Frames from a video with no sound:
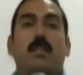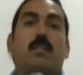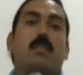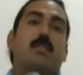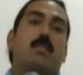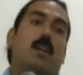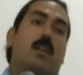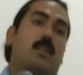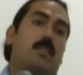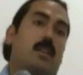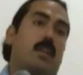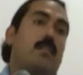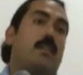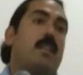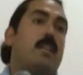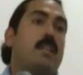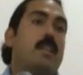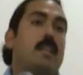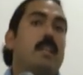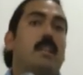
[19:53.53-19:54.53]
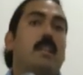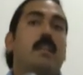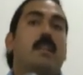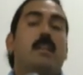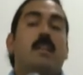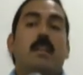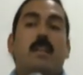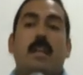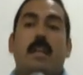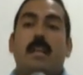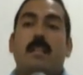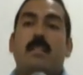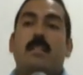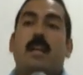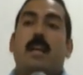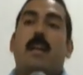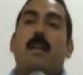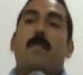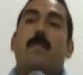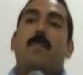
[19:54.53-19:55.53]
solidarity needed is
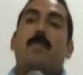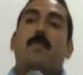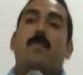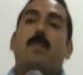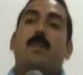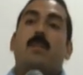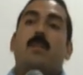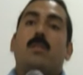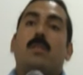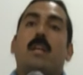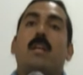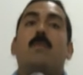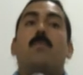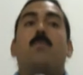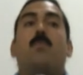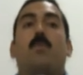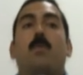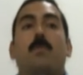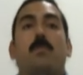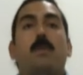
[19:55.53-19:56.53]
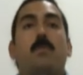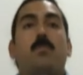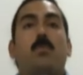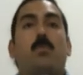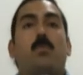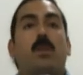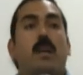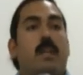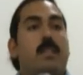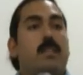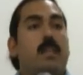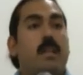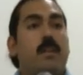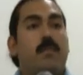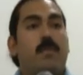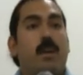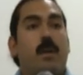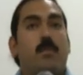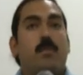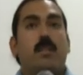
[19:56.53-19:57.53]
that then more people will
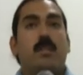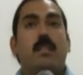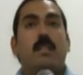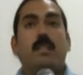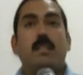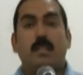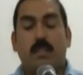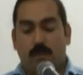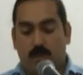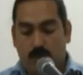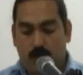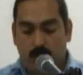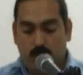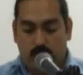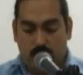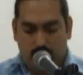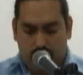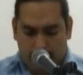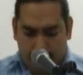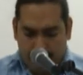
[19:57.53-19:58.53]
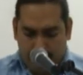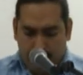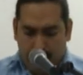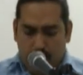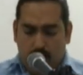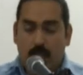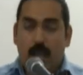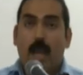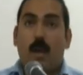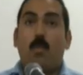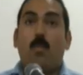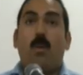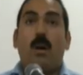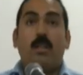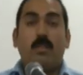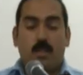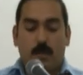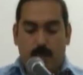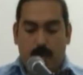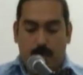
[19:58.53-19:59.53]
identify with the needs of students and
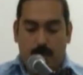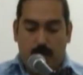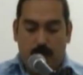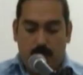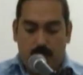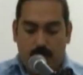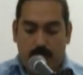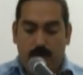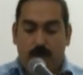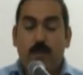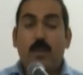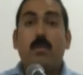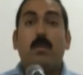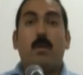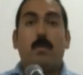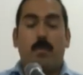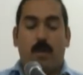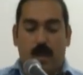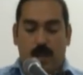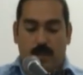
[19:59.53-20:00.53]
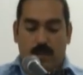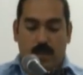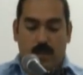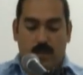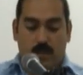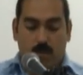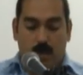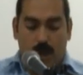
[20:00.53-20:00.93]
want to be a part of it and feel a part of it as